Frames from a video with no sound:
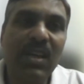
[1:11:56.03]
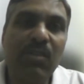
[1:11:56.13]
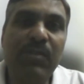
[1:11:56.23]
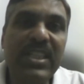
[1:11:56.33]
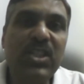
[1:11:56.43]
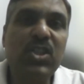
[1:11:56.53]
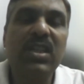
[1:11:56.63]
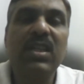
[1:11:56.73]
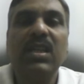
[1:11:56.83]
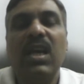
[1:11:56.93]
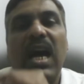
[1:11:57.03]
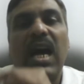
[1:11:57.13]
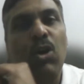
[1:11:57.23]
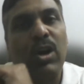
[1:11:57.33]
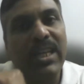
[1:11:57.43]
which
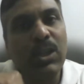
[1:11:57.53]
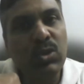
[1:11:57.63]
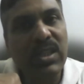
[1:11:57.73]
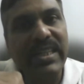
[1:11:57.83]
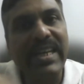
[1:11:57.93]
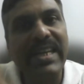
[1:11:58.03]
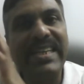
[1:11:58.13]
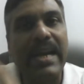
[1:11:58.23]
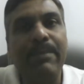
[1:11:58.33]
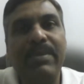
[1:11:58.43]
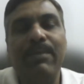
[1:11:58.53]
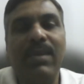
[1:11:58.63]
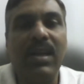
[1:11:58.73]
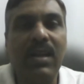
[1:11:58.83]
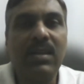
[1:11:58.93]
according to the daily
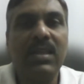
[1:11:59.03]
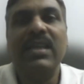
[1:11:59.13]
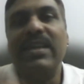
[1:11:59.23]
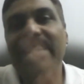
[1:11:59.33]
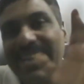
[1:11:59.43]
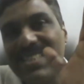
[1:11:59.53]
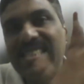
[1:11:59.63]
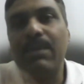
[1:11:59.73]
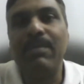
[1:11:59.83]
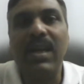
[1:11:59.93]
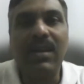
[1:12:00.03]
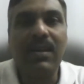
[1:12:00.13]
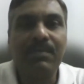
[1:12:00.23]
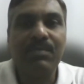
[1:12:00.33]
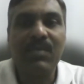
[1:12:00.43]
timetable rings the bell
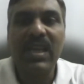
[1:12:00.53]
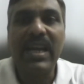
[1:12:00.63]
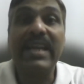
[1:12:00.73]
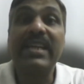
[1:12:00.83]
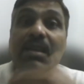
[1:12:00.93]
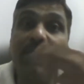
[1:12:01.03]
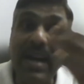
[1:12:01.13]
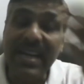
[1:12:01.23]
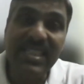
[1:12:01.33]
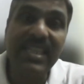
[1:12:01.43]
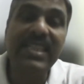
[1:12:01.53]
and reminds the